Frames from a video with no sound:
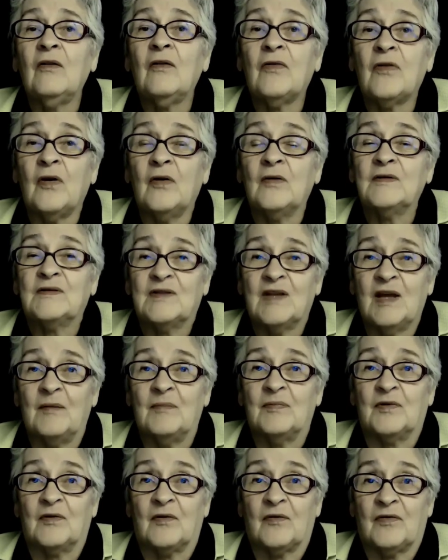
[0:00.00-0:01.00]
of those
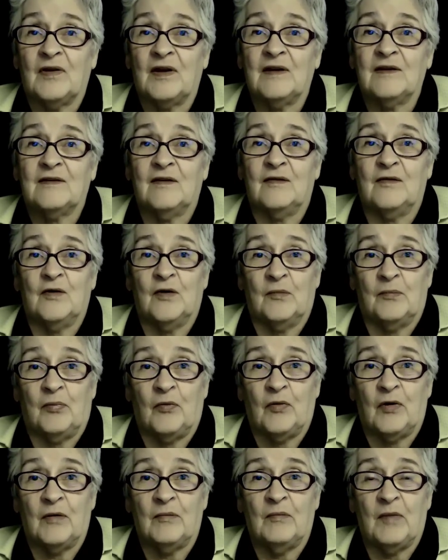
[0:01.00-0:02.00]
steps are things that your
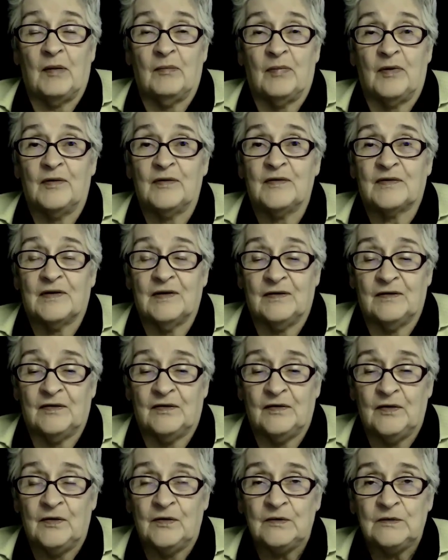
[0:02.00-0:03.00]
board members can
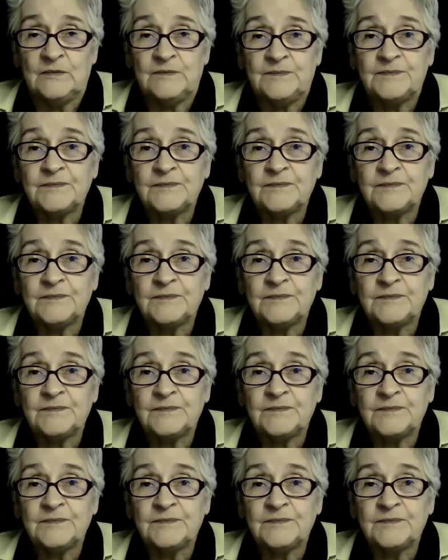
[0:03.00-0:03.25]
do.